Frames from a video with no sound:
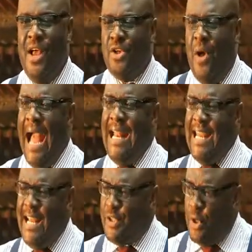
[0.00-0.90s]
So I
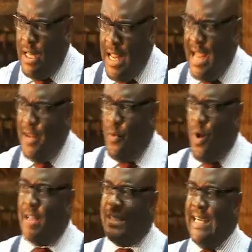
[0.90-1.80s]
need to learn
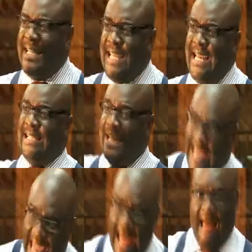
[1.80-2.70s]
what he did
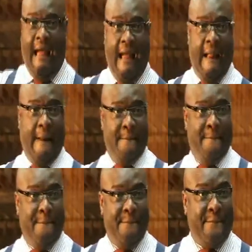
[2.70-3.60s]
here.
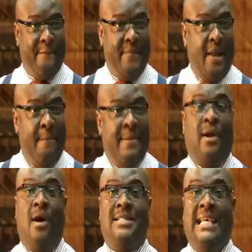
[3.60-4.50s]

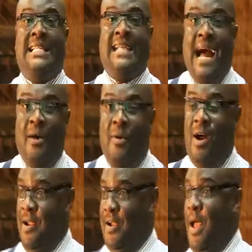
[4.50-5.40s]
because it can
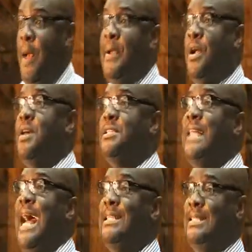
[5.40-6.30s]
work. Because
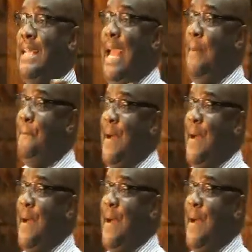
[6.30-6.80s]
that same